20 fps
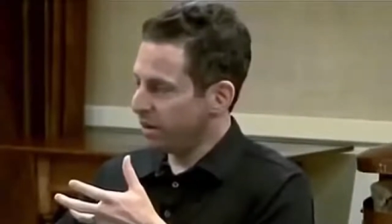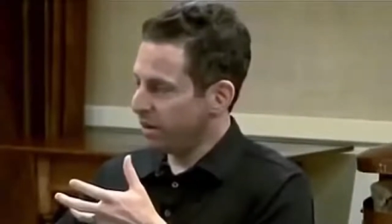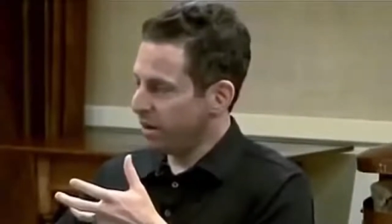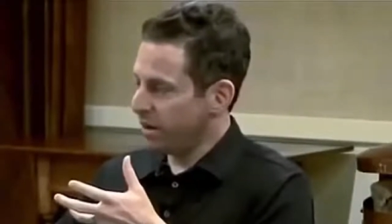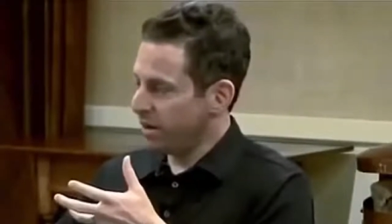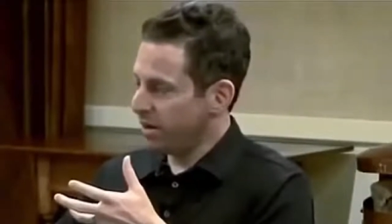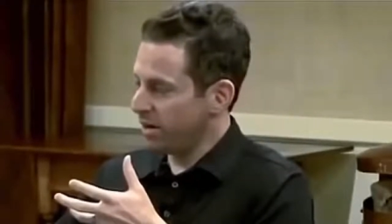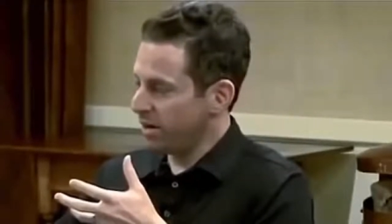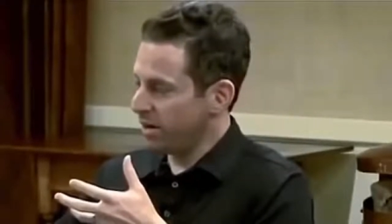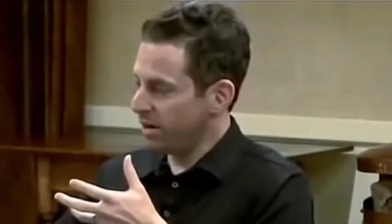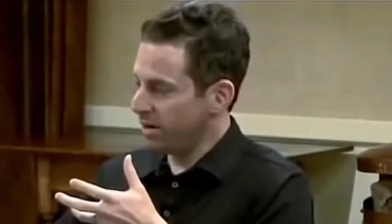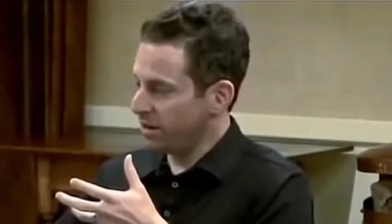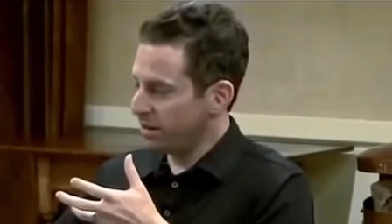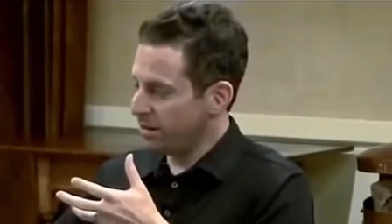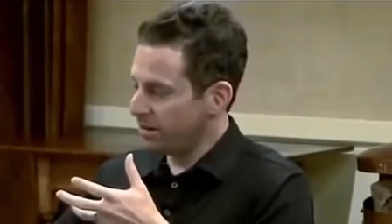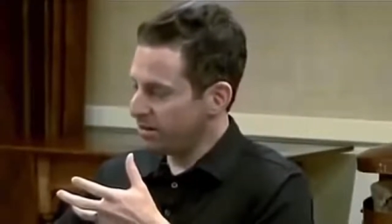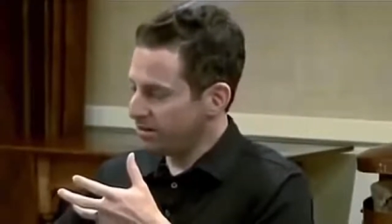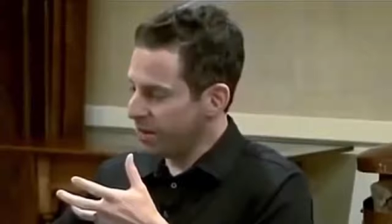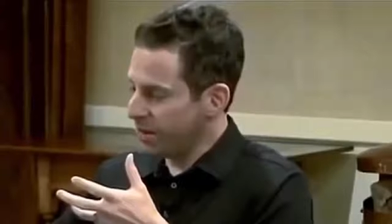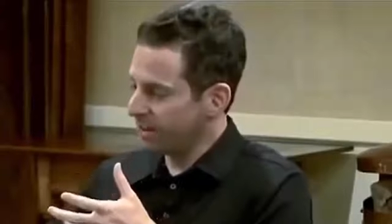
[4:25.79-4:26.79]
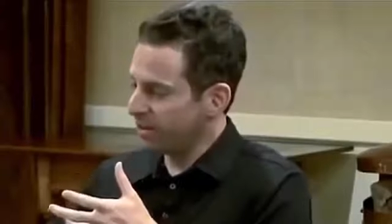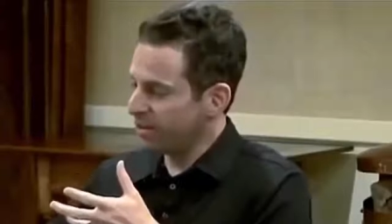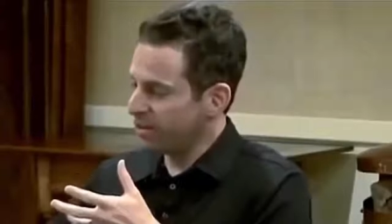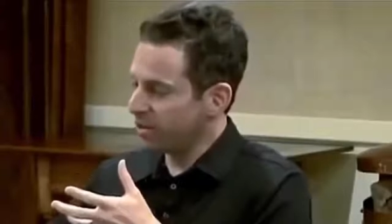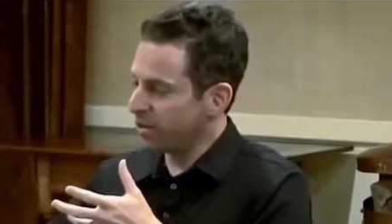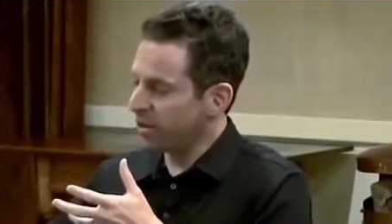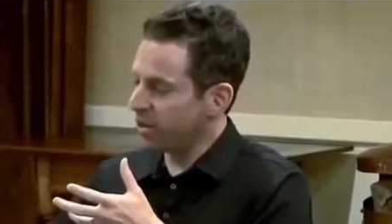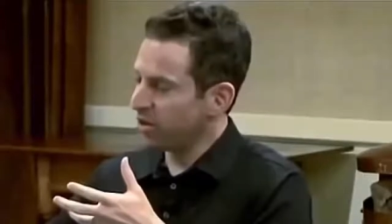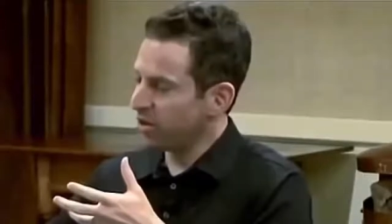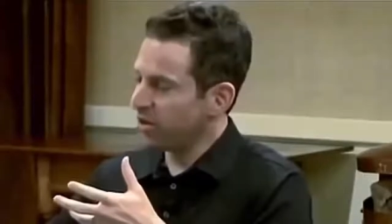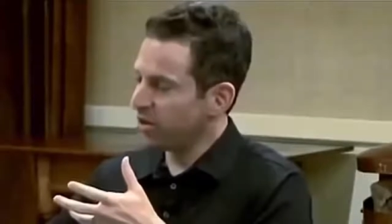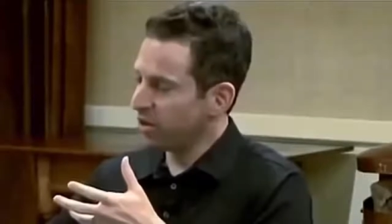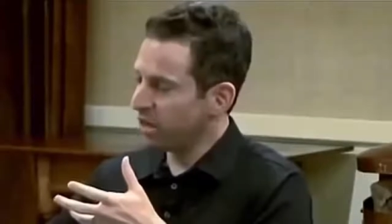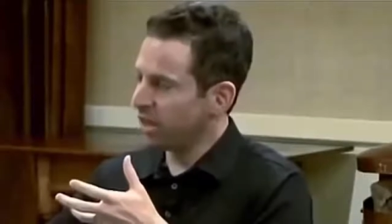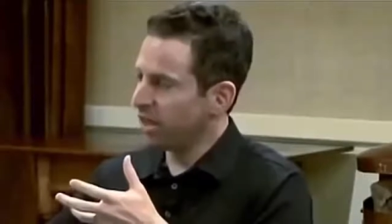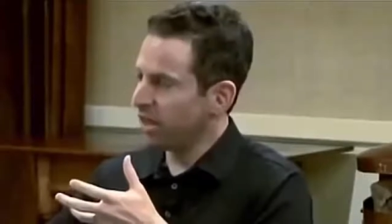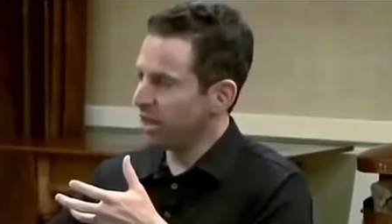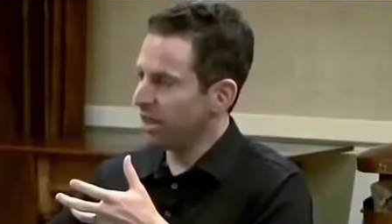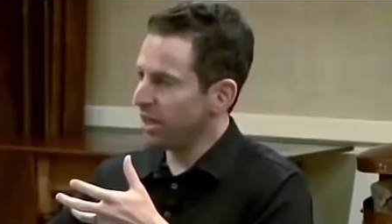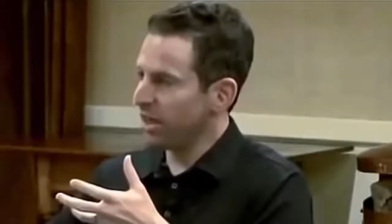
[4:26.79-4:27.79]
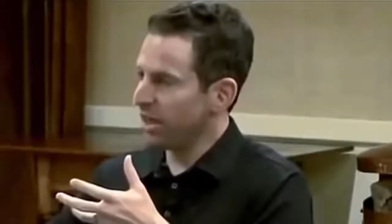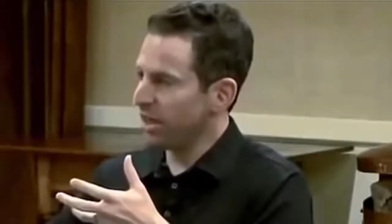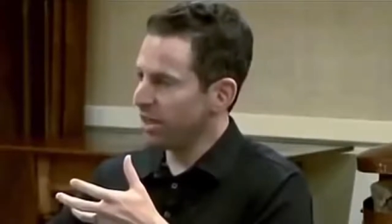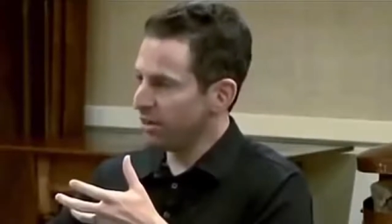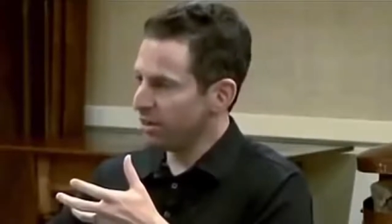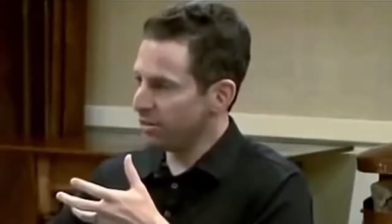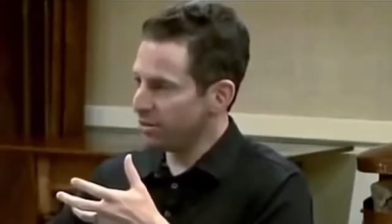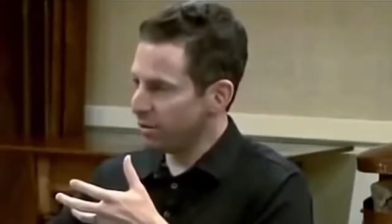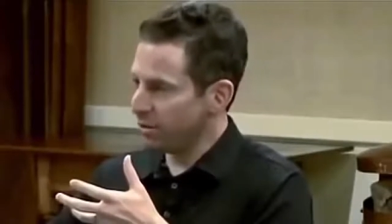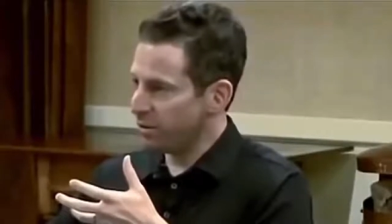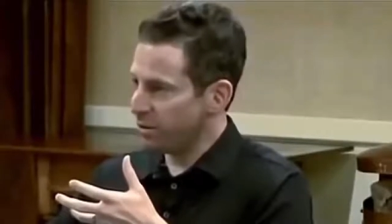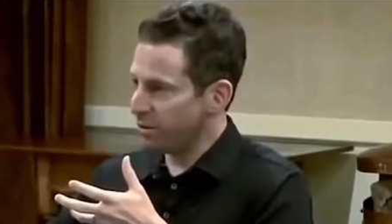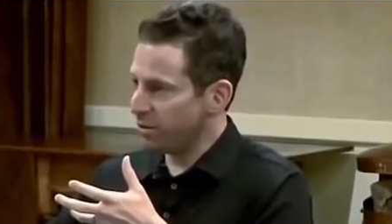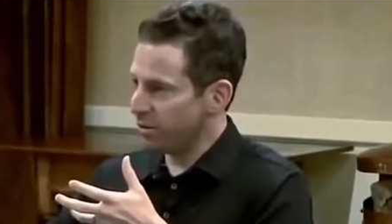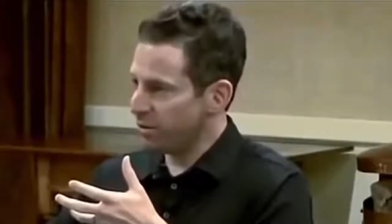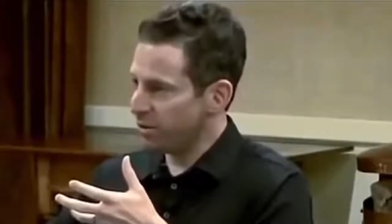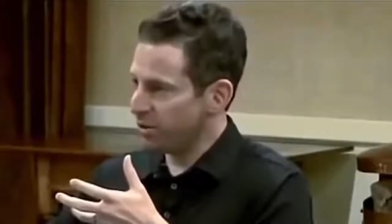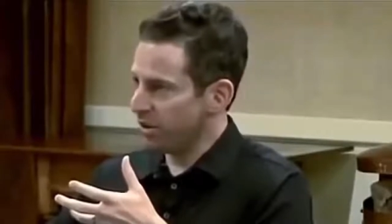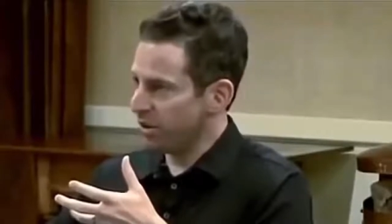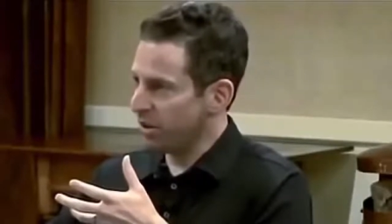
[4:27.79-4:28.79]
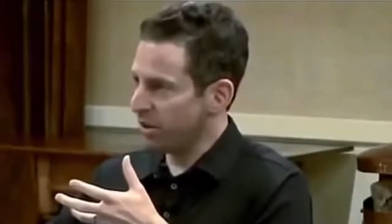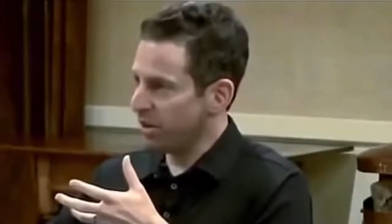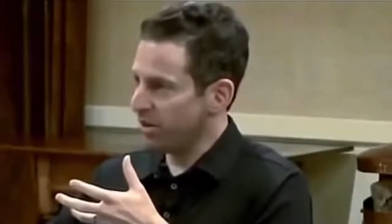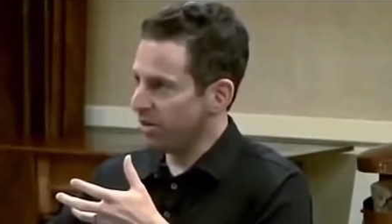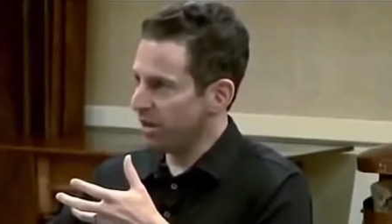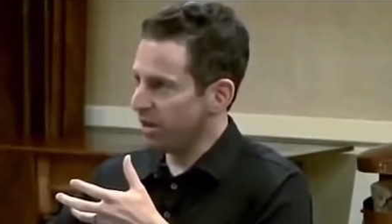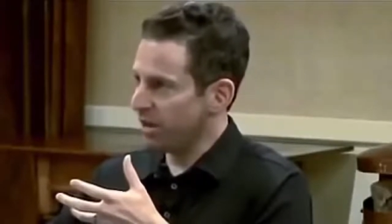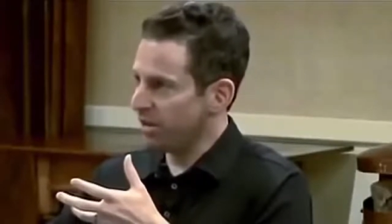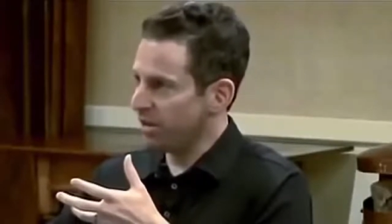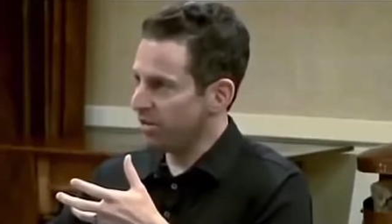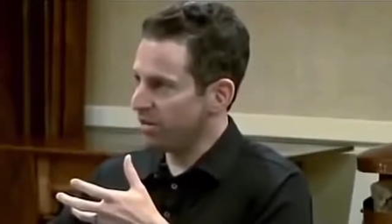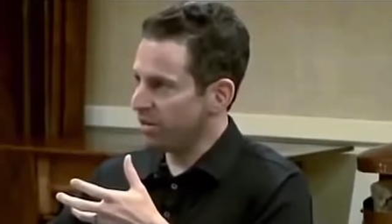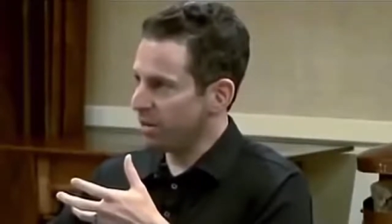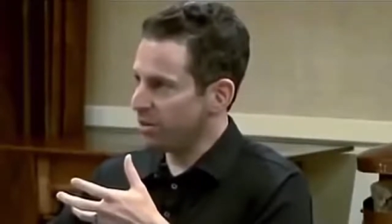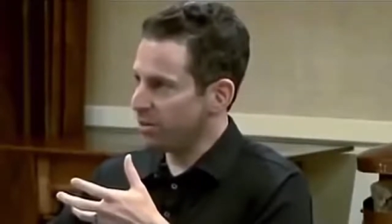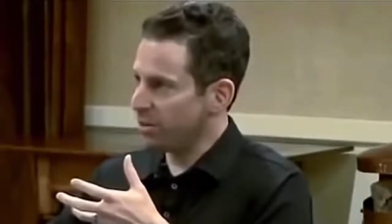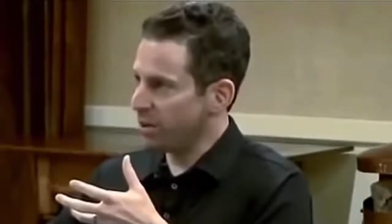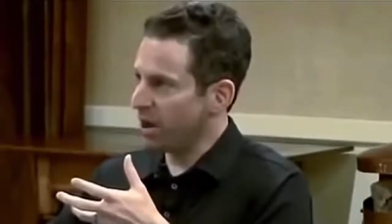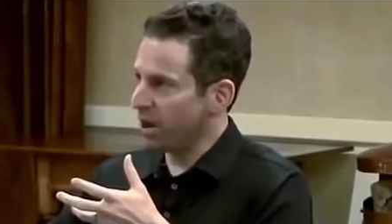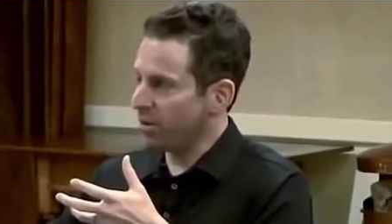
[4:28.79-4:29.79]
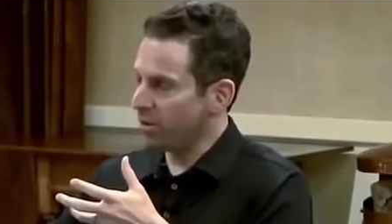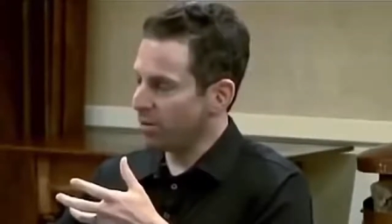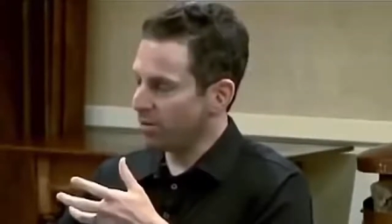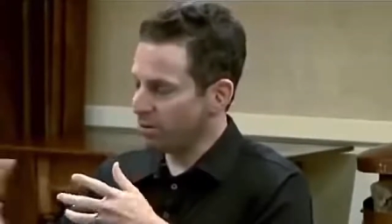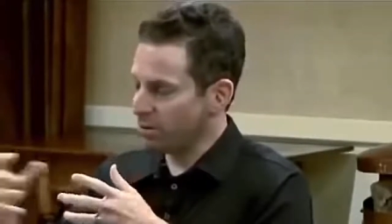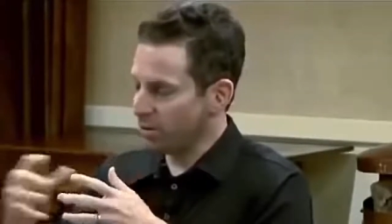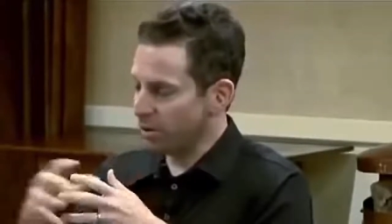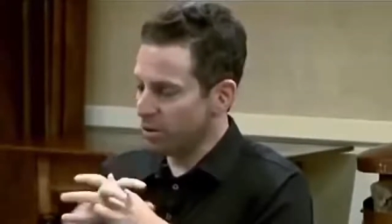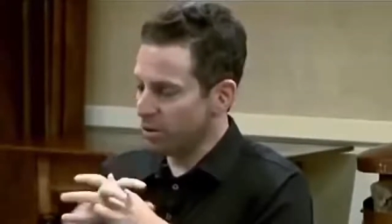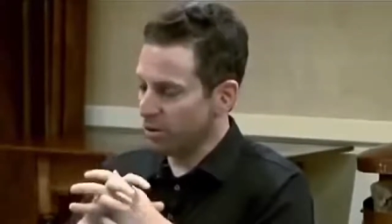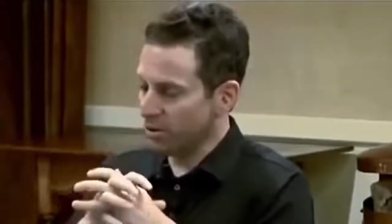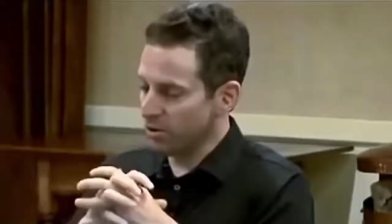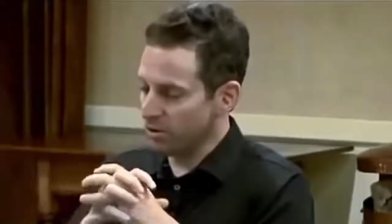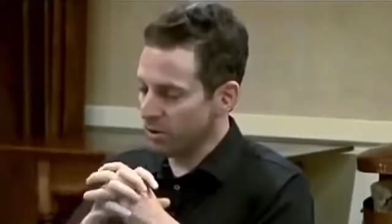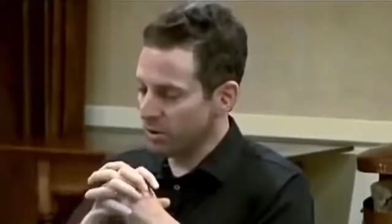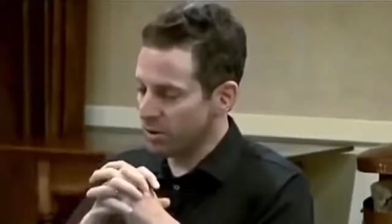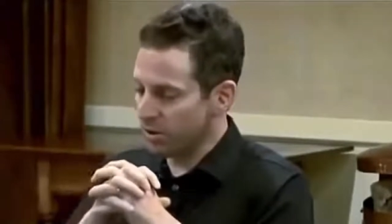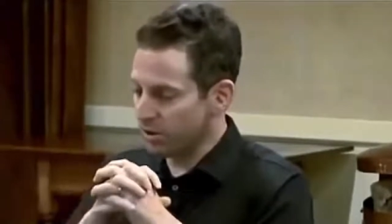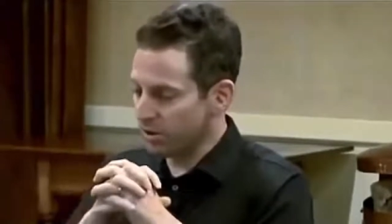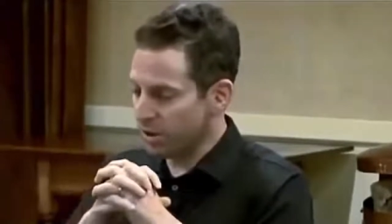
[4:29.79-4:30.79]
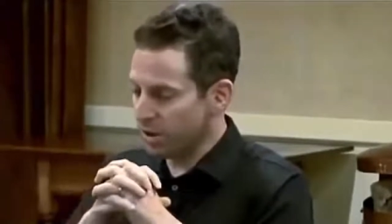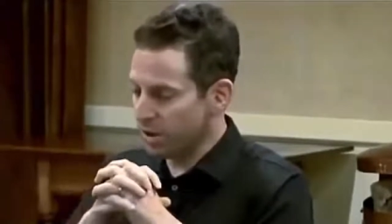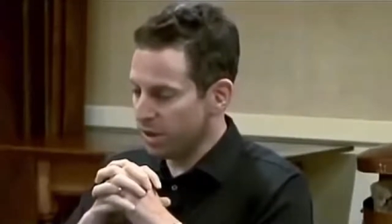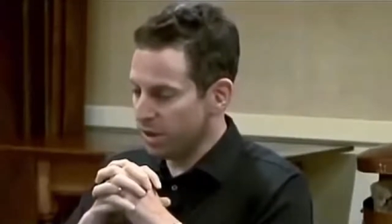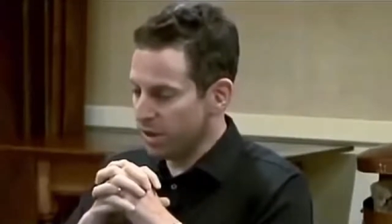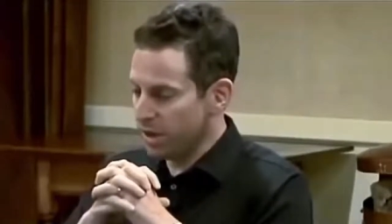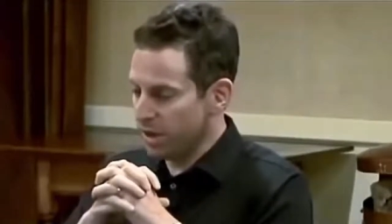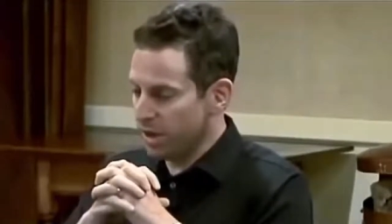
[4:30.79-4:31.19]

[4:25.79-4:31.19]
uh, the fact that you can articulate a different position is a, is a problem for the whole field.